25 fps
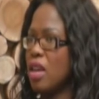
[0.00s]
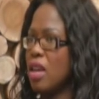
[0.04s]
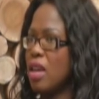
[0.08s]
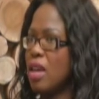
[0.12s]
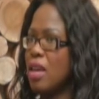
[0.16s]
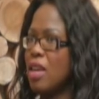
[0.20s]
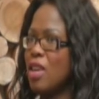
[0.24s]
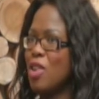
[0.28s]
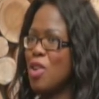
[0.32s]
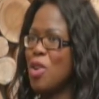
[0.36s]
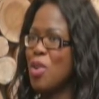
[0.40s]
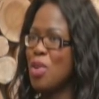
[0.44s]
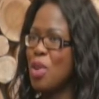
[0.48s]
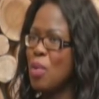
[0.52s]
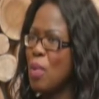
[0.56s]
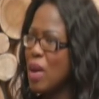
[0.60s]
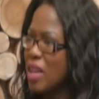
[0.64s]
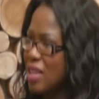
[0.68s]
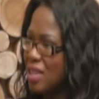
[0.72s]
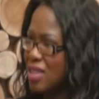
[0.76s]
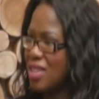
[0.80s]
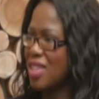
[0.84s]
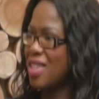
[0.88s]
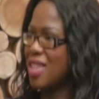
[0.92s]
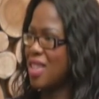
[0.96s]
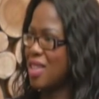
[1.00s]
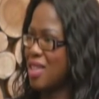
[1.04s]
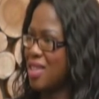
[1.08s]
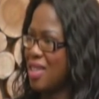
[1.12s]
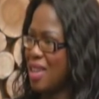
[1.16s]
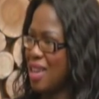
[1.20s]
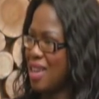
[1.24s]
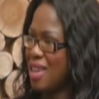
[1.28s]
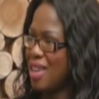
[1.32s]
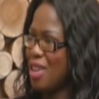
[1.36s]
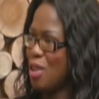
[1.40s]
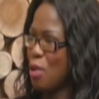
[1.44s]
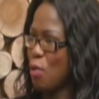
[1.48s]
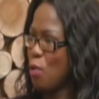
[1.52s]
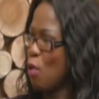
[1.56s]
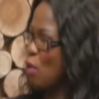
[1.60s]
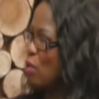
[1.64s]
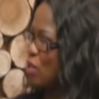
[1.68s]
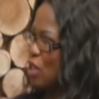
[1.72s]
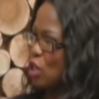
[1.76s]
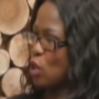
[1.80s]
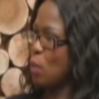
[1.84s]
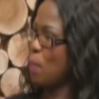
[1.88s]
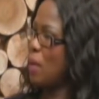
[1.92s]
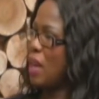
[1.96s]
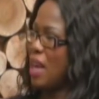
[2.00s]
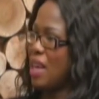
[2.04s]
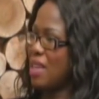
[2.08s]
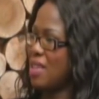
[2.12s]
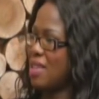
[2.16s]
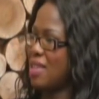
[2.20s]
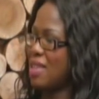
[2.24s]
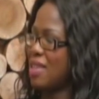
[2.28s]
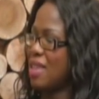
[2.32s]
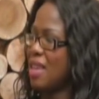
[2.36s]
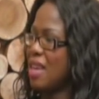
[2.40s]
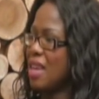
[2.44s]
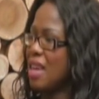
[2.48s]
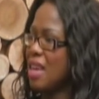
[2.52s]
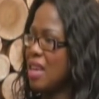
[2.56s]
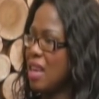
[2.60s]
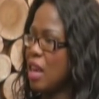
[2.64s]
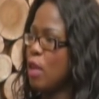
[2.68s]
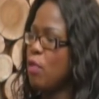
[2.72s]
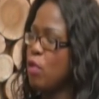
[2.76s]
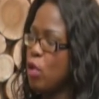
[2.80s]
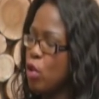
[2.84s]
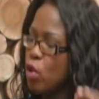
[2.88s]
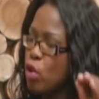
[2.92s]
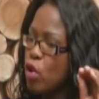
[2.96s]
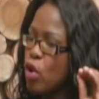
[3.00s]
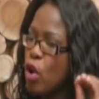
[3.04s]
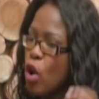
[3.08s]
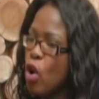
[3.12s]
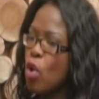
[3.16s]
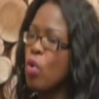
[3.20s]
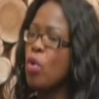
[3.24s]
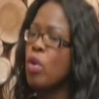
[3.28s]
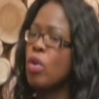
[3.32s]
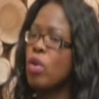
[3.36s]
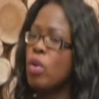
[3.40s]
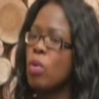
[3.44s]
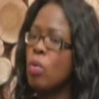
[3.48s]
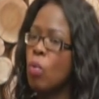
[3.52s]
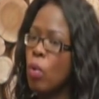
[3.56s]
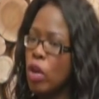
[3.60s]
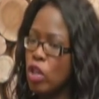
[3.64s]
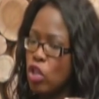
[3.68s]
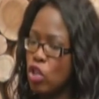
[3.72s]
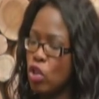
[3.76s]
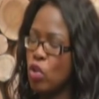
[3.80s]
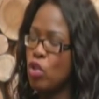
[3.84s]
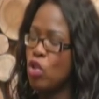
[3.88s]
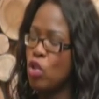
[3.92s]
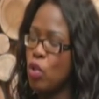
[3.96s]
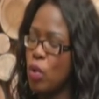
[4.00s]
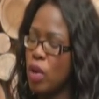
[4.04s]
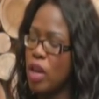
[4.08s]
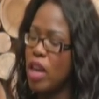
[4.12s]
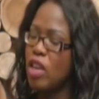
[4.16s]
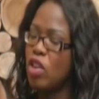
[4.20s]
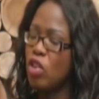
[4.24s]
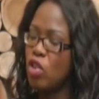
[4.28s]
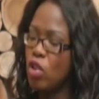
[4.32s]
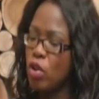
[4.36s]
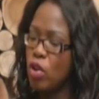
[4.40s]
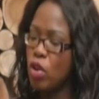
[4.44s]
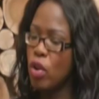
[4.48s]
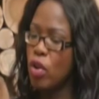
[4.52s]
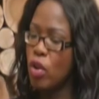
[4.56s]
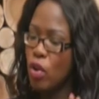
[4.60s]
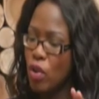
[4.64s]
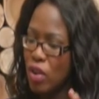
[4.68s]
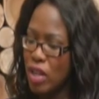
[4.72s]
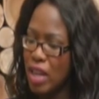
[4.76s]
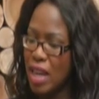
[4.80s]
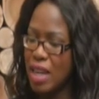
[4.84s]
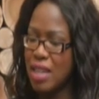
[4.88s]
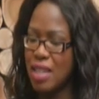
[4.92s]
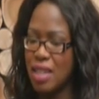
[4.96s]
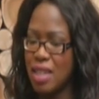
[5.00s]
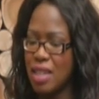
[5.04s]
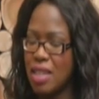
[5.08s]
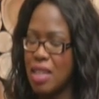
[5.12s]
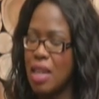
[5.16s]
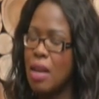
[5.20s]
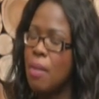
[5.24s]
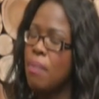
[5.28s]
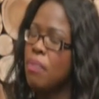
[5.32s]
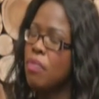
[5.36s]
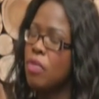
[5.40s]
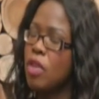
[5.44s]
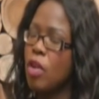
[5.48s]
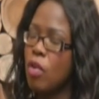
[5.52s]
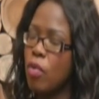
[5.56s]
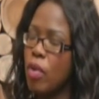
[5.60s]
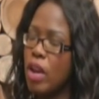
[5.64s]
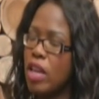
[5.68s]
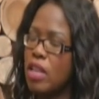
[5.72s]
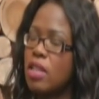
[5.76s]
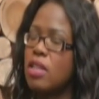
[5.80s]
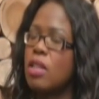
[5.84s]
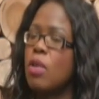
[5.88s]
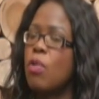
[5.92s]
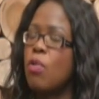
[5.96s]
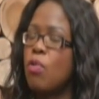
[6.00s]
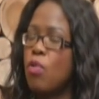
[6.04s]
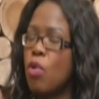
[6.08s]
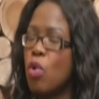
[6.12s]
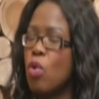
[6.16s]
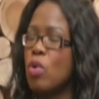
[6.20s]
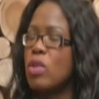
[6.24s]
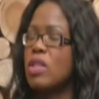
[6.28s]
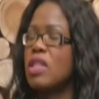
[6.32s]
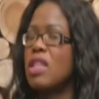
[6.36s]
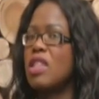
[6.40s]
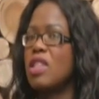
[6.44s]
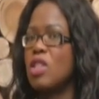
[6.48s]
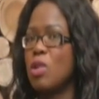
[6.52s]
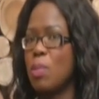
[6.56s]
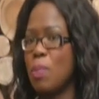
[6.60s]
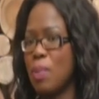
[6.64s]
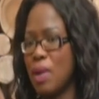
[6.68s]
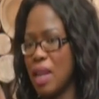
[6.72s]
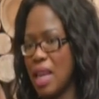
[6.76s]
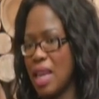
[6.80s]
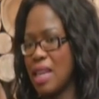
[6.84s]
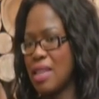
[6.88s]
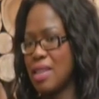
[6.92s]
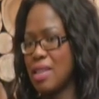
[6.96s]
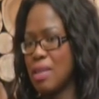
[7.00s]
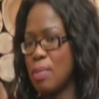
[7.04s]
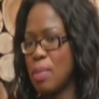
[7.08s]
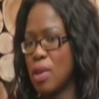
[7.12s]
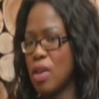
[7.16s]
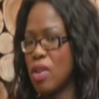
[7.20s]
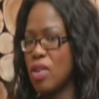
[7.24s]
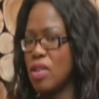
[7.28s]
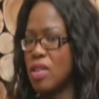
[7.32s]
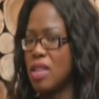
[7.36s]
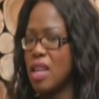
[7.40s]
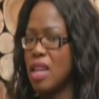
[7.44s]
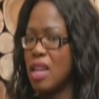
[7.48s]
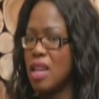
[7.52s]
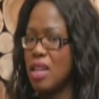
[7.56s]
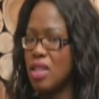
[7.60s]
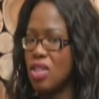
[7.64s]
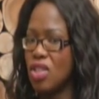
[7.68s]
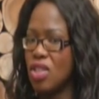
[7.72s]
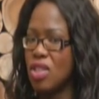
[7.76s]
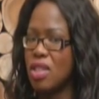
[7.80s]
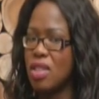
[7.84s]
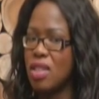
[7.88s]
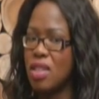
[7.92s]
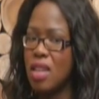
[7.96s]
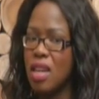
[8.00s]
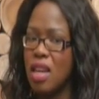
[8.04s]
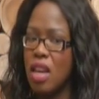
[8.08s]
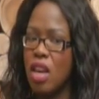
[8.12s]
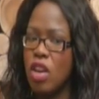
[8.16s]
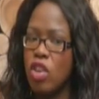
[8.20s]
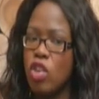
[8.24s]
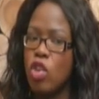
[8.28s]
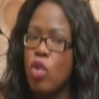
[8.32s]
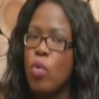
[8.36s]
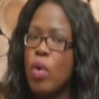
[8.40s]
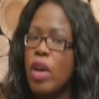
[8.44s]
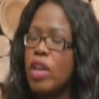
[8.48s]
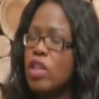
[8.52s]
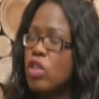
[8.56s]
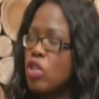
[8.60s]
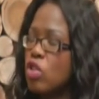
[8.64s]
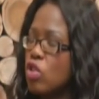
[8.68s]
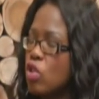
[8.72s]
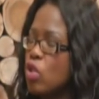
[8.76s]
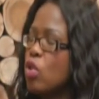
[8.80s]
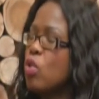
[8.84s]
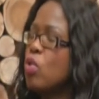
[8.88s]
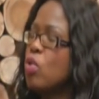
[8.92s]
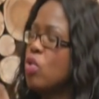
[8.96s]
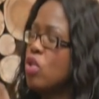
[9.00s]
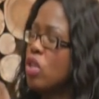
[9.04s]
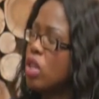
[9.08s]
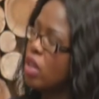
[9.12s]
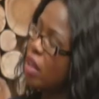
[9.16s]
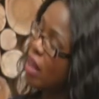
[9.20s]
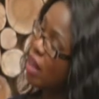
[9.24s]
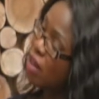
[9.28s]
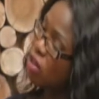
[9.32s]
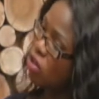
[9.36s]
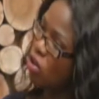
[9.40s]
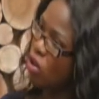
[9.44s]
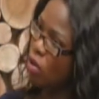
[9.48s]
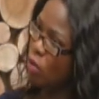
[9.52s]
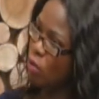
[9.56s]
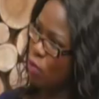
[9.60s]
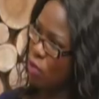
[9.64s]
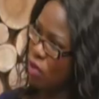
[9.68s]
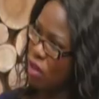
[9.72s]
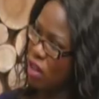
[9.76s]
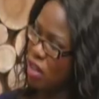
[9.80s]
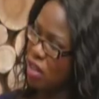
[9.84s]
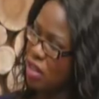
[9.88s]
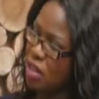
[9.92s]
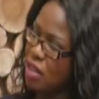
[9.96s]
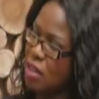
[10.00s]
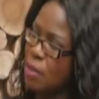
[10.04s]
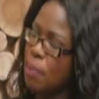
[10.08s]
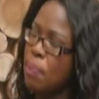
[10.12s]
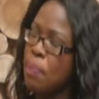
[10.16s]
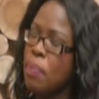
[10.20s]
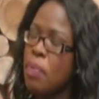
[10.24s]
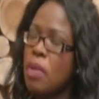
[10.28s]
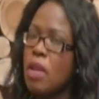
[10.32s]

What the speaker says: the rest just falls into place. If you know what you're doing and you're good at it, the rest falls into place, because then you exude that confidence.